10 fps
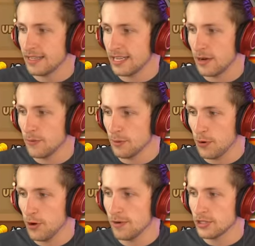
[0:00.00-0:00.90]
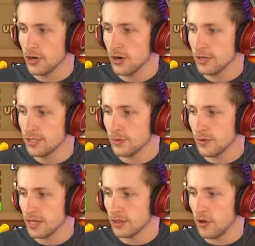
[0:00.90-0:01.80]
yeah, with Permacharge,
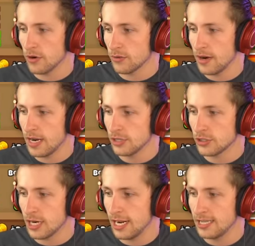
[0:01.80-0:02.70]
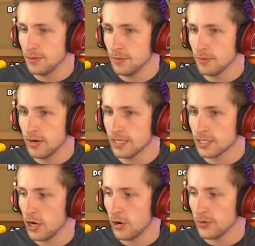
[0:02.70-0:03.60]
with long range Kylie Boomerangs.
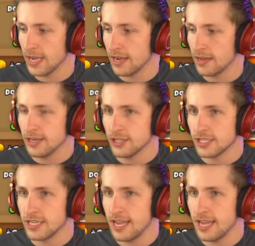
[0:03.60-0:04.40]
Oh yeah, just